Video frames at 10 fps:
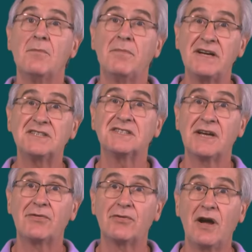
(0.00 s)
Patients
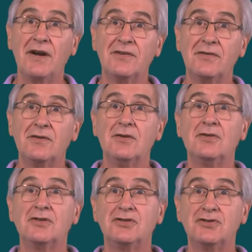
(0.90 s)
have a right
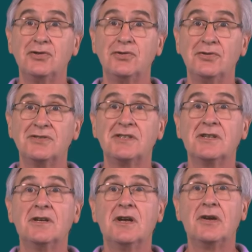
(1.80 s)
to choose
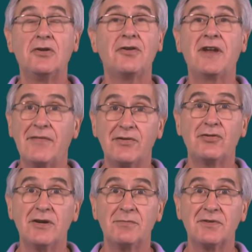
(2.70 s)
not to have a
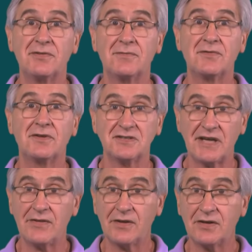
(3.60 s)
treatment, to
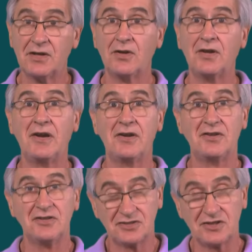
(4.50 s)
say that, you know,
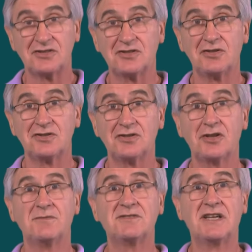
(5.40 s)
under certain
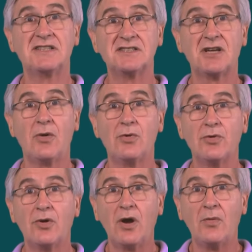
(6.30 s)
circumstances I would
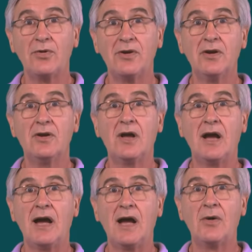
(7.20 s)

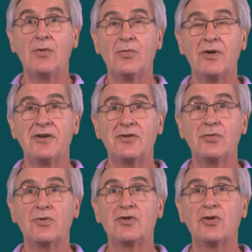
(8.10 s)
want
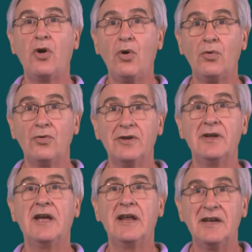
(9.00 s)
to withhold
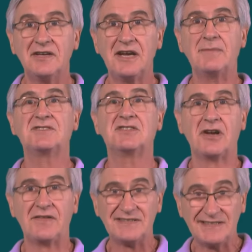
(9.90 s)
any attempts at
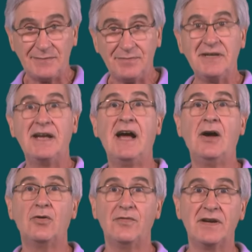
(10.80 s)
either CPR
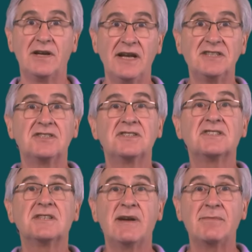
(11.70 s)
or ventilation
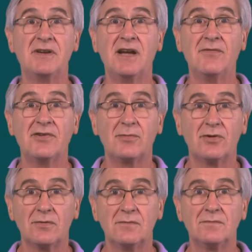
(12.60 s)
just to make me comfortable.